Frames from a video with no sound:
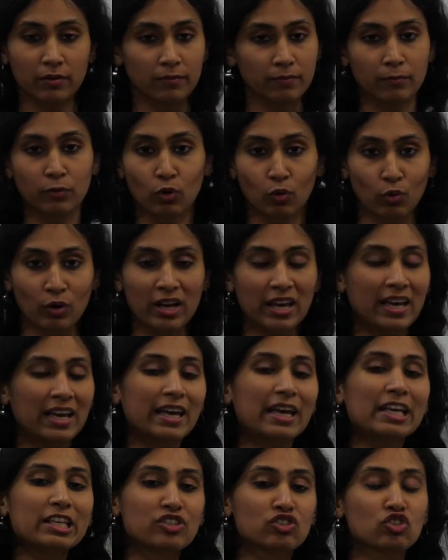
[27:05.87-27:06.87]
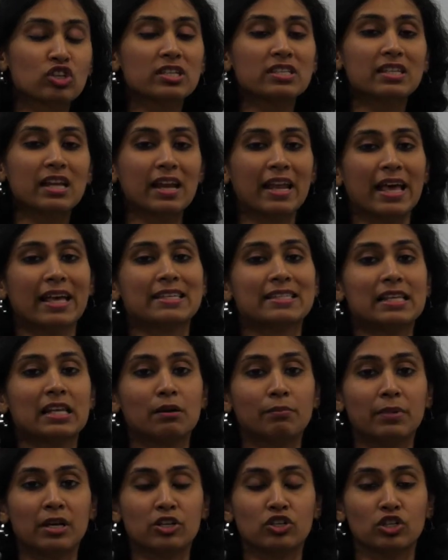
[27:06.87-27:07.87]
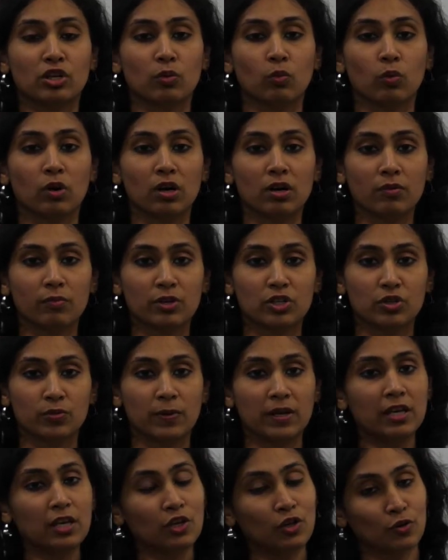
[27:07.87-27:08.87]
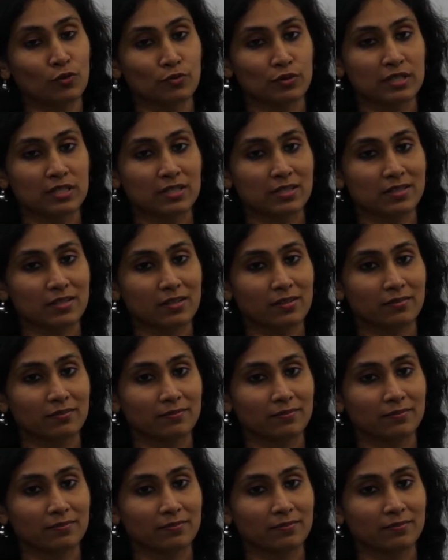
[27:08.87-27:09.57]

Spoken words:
No, it's just an exclamation word which we use.